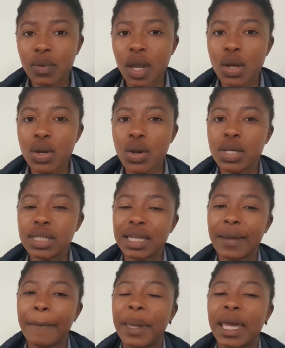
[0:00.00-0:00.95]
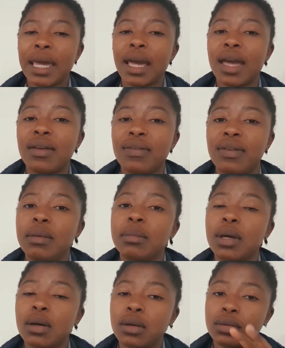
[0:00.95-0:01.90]
nursing being a
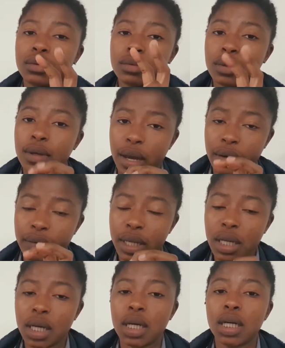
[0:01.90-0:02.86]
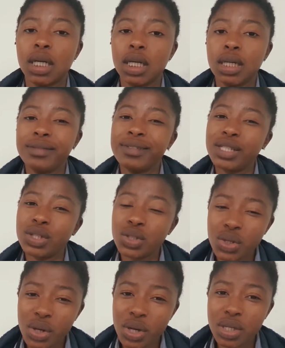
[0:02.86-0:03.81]
female career
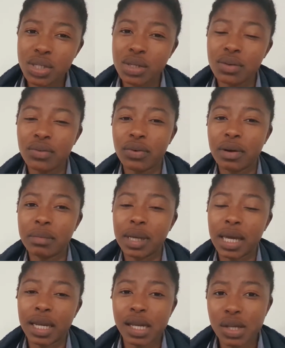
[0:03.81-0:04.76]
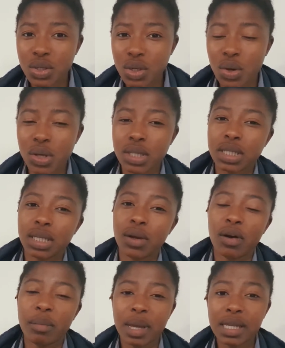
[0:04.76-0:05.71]
deterred you from getting into nursing,
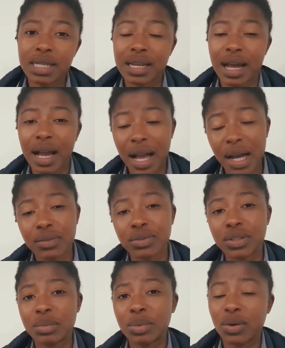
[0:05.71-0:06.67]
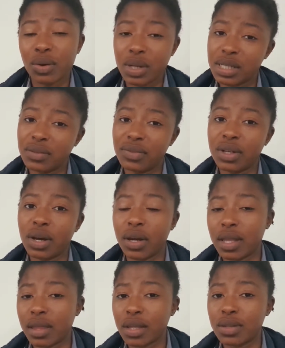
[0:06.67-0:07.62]
or made it uncomfortable or difficult
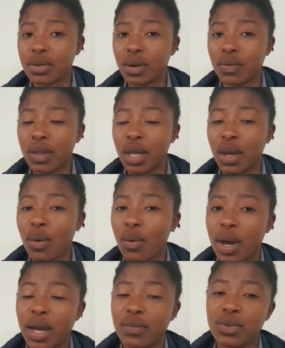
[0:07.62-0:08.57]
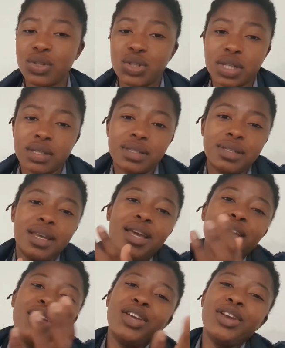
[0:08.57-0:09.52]
and that sort of thing? Or have you just
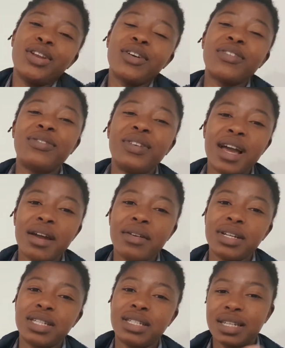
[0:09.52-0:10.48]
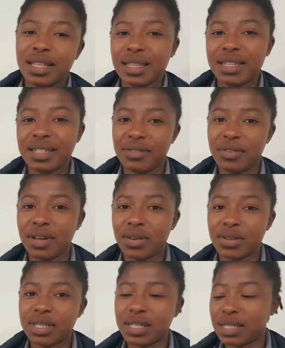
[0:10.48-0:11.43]
flourished in the
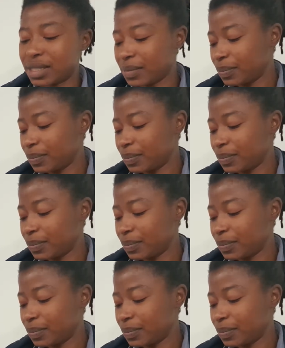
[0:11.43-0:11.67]
difficulties?